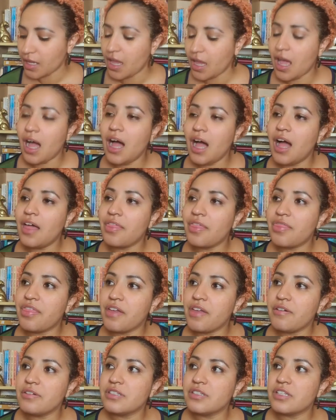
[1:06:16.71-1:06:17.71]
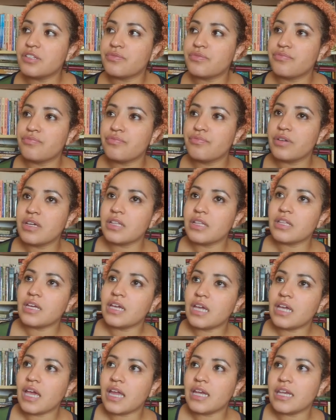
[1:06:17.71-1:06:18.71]
uh, there's this
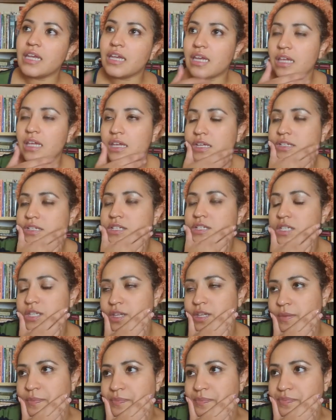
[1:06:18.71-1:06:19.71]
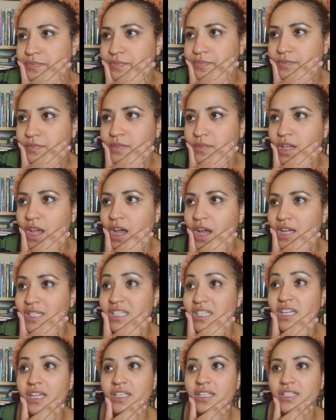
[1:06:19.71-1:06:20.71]
really neat uh,
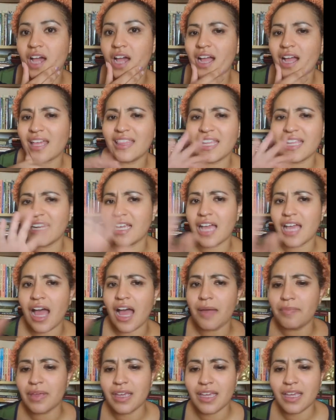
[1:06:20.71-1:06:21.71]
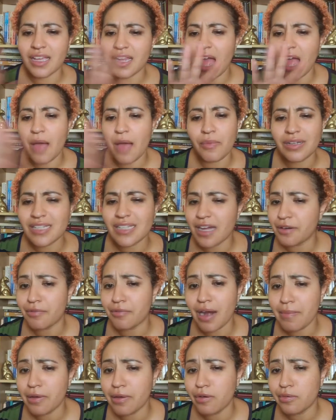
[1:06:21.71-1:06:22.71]
TikTok, and then it got me, it, I went down a
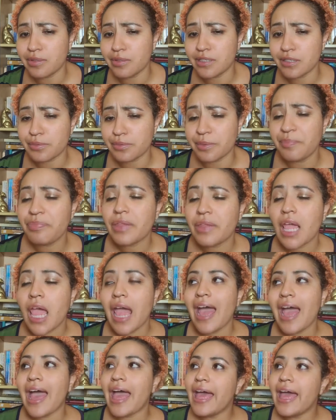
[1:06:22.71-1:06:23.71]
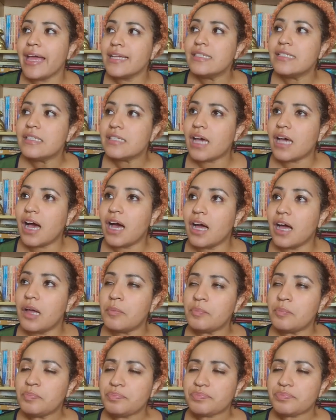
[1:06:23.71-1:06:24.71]
rabbit hole with this one. And,
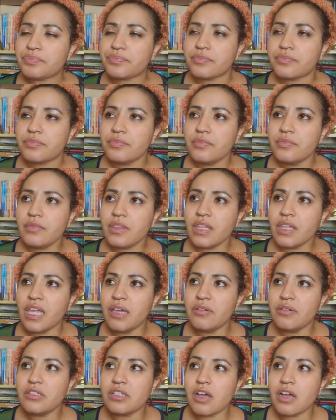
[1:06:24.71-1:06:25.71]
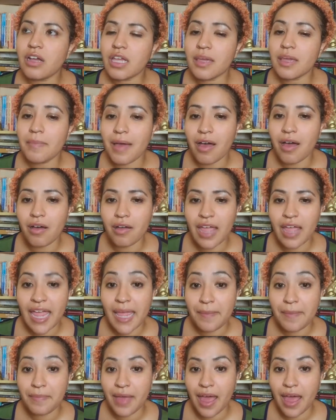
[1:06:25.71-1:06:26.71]
um, it was talking about
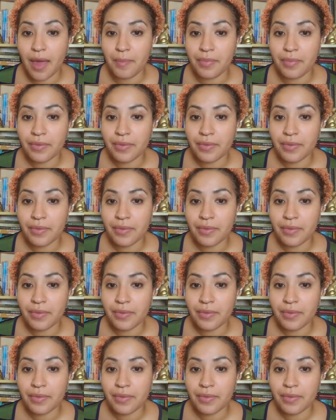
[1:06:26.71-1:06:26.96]
APEP.